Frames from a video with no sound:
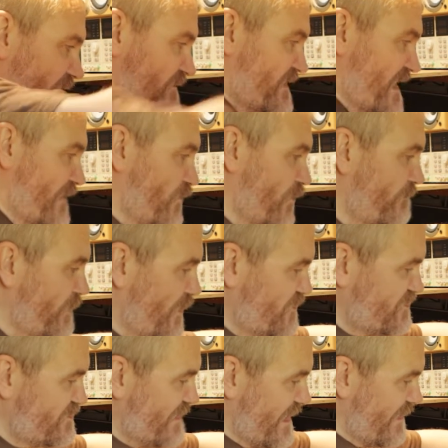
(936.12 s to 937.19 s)
That will
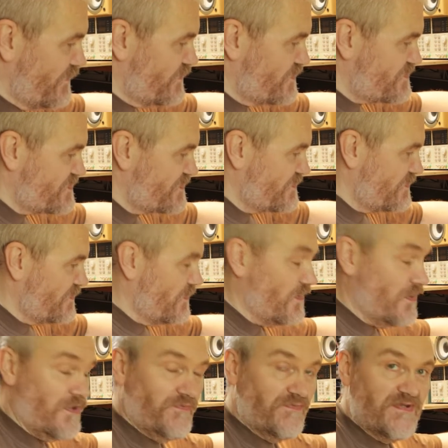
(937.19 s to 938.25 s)
bottom out
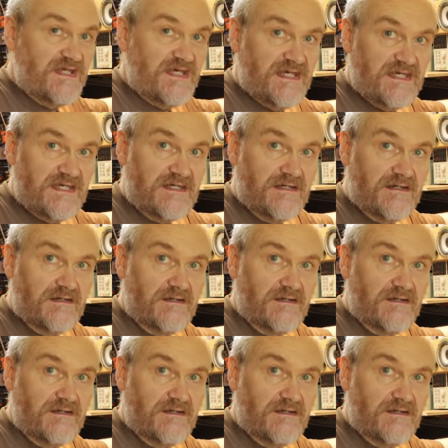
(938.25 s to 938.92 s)
on the